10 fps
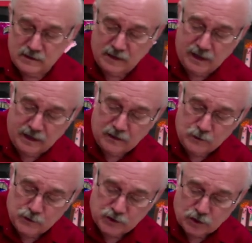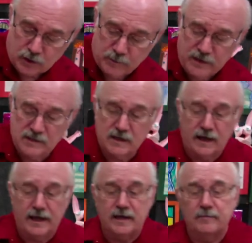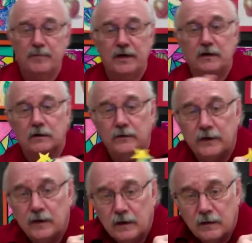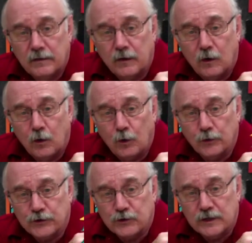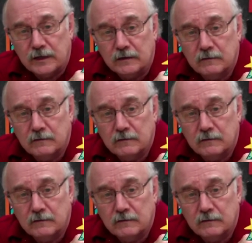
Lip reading: then I can use Sharpies and I can build the whole tree.